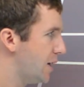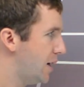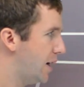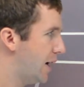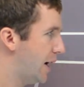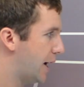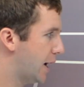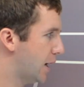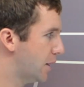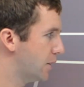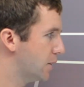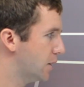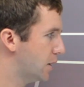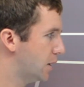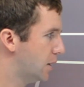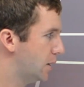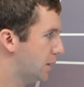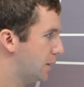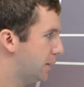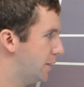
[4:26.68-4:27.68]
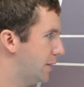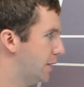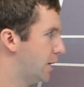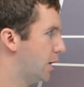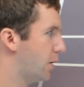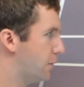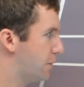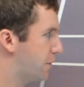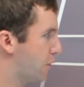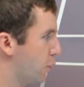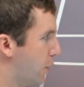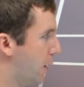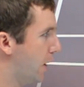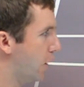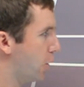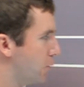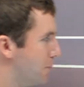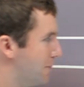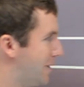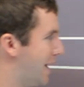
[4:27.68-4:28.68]
And,
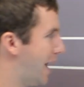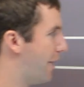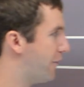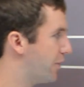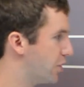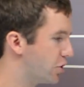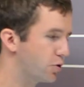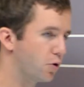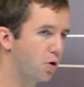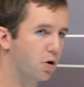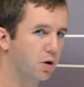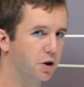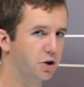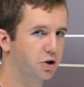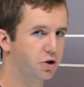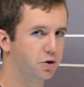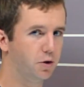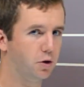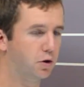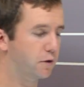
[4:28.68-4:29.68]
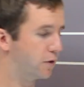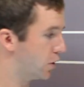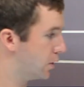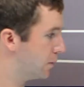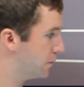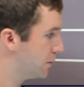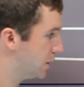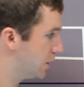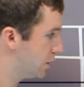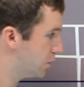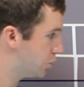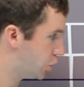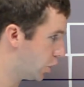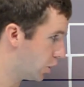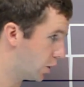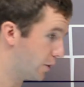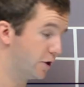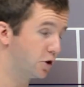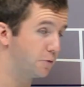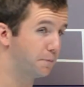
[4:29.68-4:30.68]
Ferrer, not the strongest server.
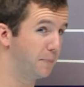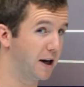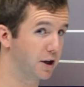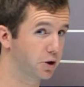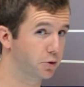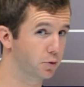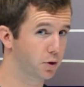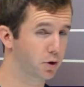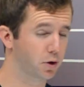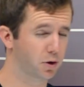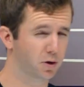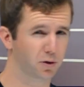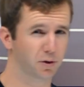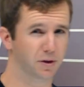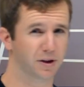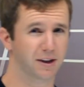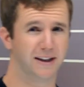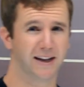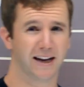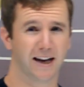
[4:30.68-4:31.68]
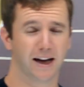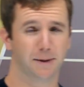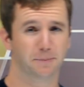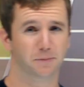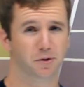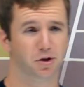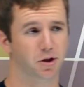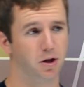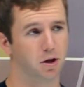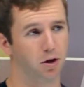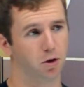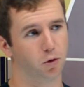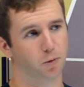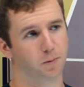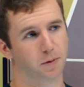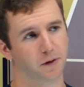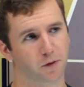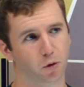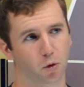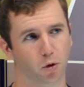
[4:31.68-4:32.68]
Djokovic, best returner in the game, so,
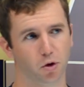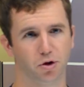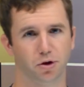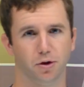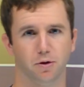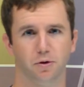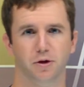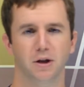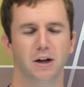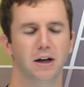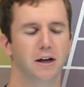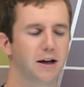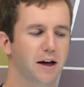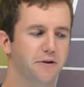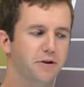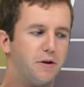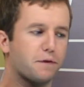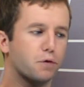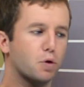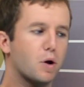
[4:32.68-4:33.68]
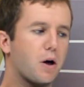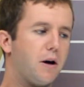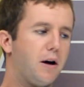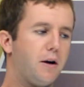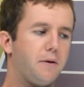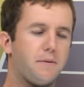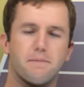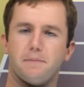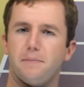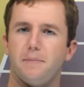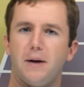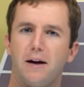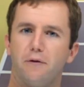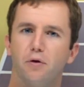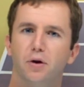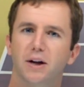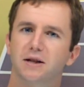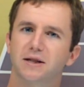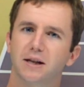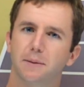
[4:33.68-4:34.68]
of course, there's not that Ferrer
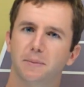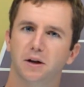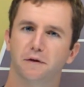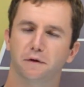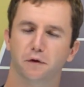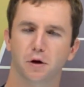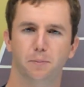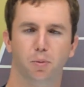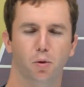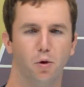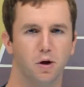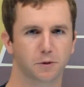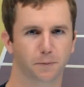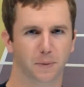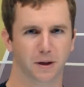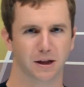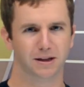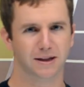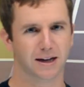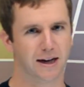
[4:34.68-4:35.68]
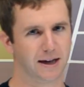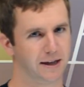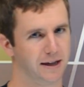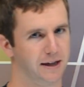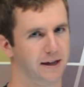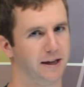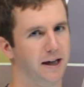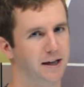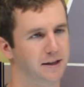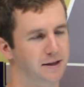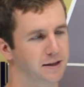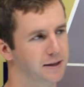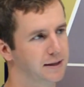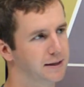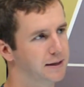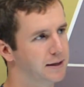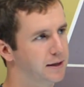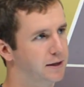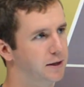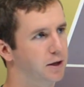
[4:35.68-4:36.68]
ever gets that many free points, but he's not going to get,
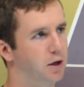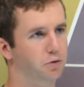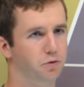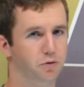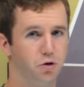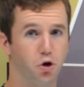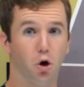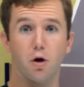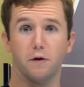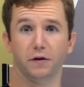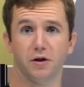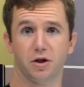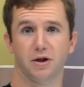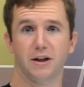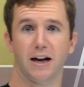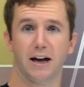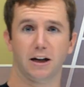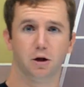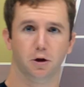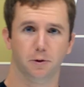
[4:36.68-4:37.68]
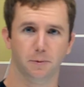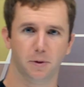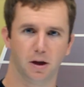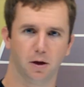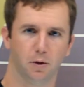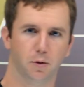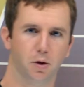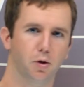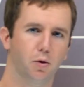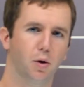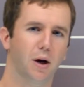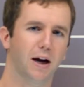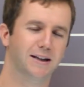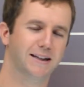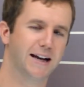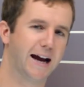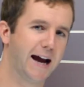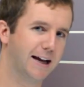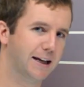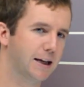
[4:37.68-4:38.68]
Djokovic is actually going to be able to
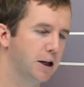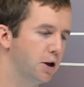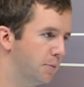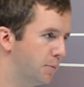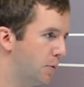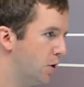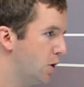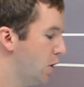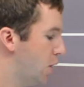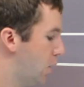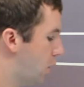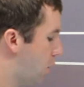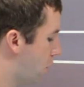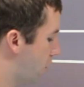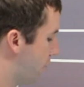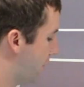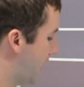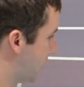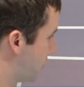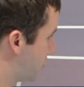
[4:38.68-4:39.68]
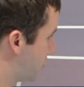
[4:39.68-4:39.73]
attack him on that